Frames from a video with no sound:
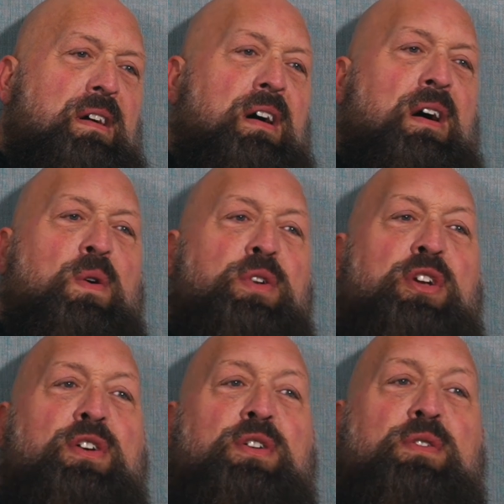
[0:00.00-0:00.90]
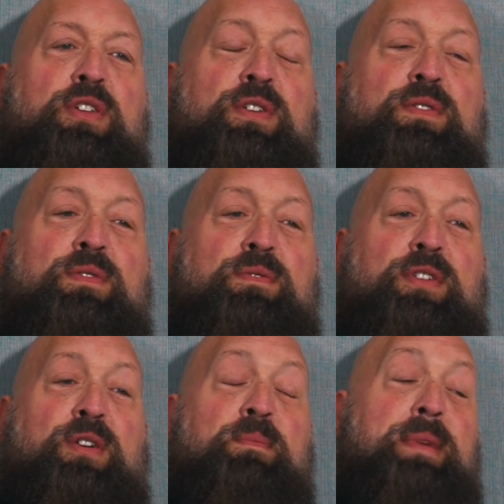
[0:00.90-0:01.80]
Oh,
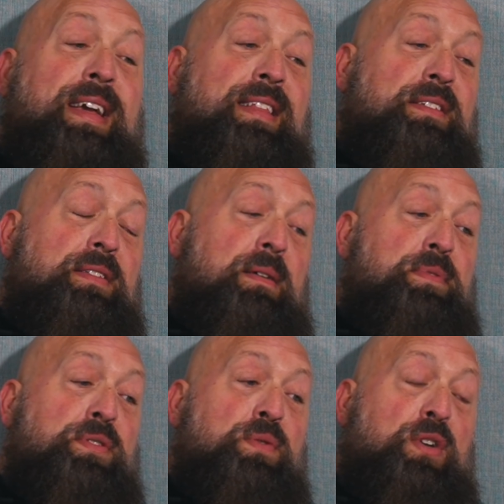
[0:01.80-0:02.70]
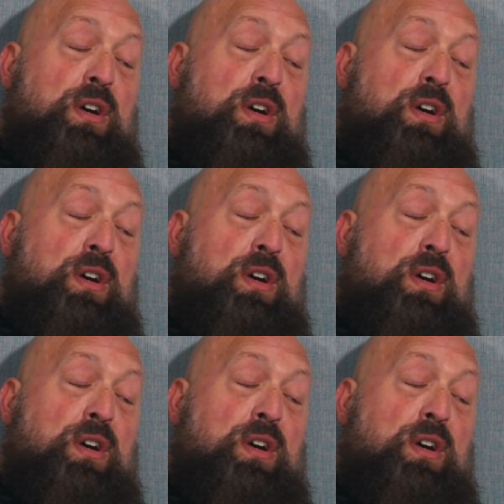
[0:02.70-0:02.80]
you're making this up as you